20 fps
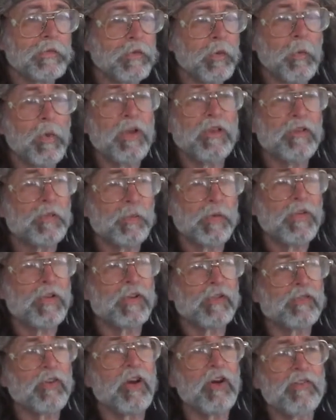the ones where
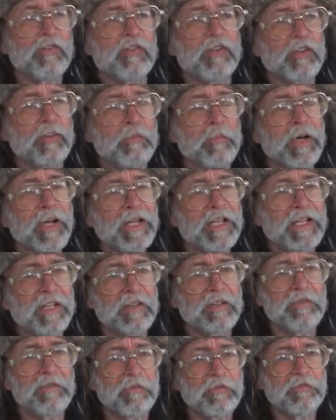they're charging
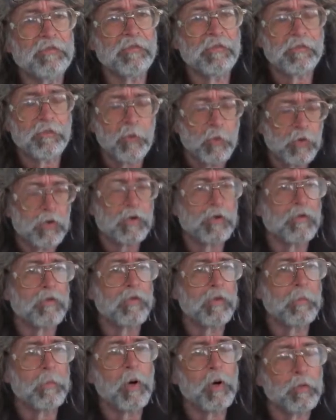money for
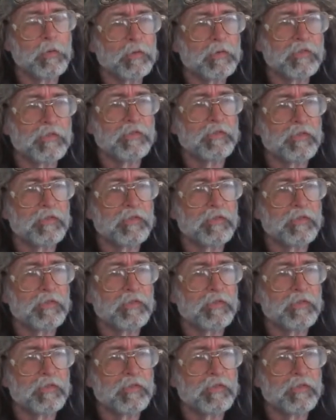the boat